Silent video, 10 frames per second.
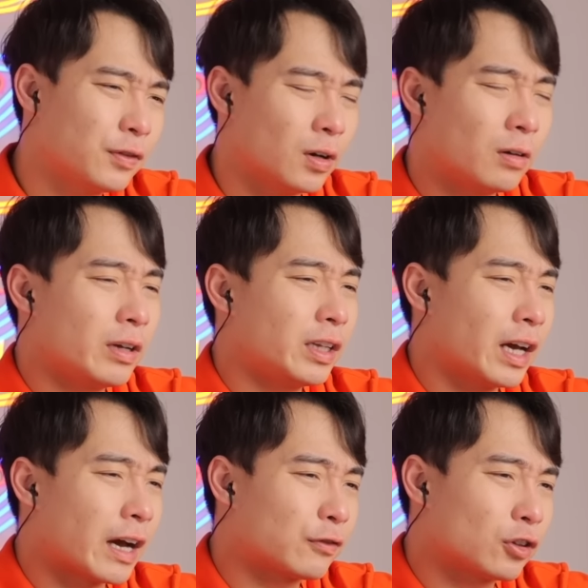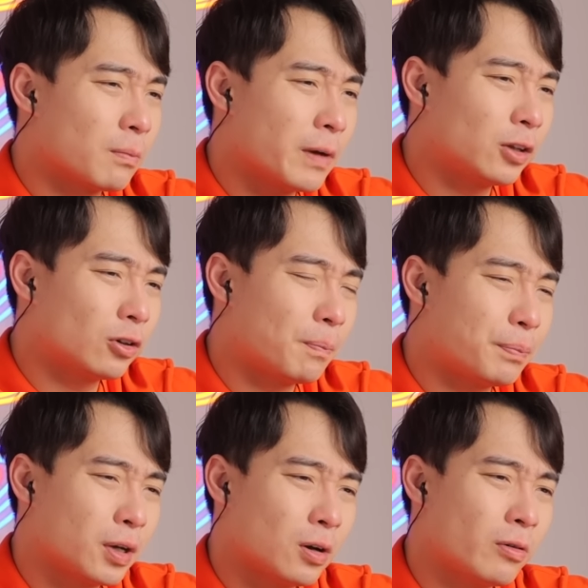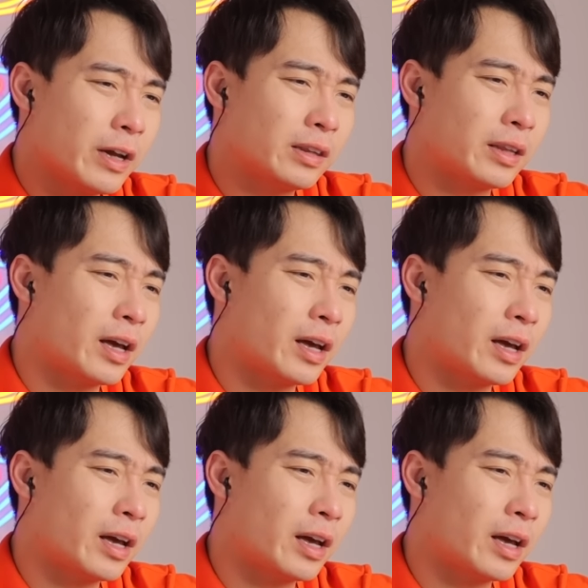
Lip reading: If you already have tomato puree